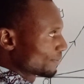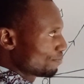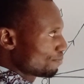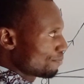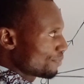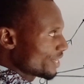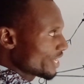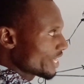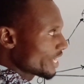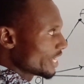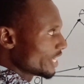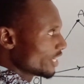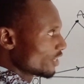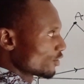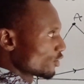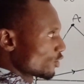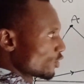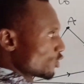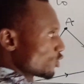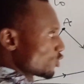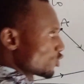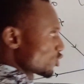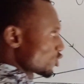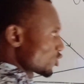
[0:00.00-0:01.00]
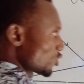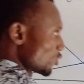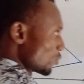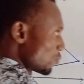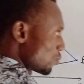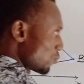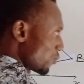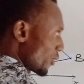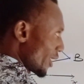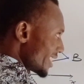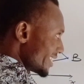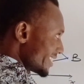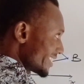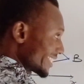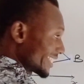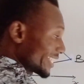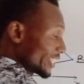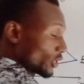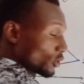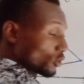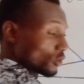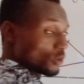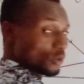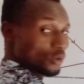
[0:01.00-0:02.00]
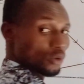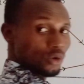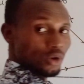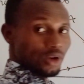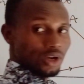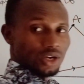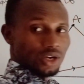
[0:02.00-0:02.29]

P to point Q.